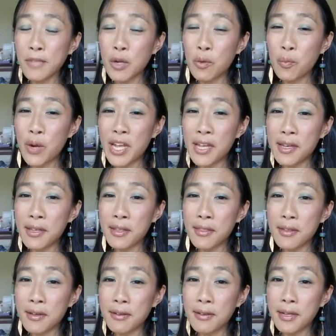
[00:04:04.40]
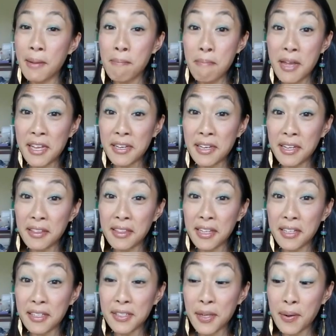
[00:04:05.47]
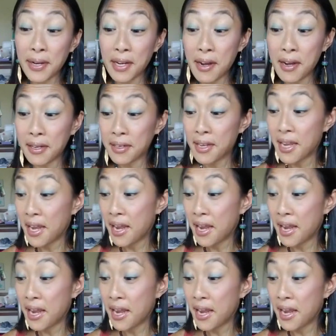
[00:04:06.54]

with impending things going on.